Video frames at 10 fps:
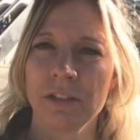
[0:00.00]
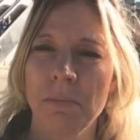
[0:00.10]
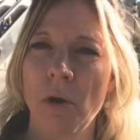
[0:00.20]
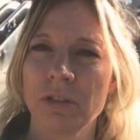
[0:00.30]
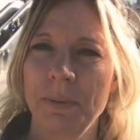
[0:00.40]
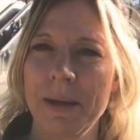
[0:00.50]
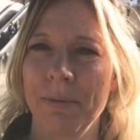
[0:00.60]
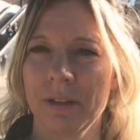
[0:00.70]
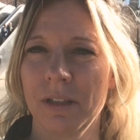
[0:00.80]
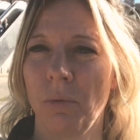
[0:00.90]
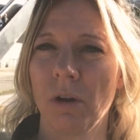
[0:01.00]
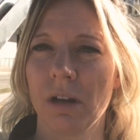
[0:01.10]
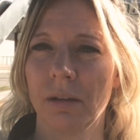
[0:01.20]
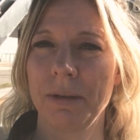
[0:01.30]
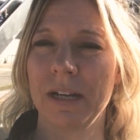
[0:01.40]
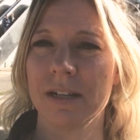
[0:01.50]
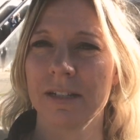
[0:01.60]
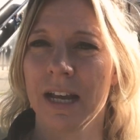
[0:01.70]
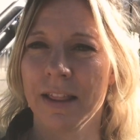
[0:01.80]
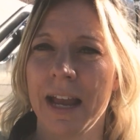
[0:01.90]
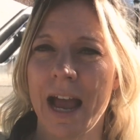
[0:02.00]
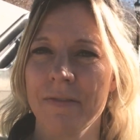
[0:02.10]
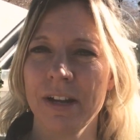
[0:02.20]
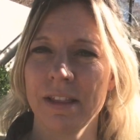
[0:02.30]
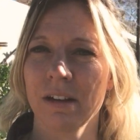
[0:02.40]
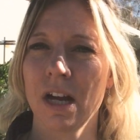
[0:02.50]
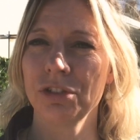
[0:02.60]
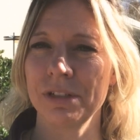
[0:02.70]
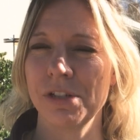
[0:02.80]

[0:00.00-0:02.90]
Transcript: to most people in the world because they have it in their country,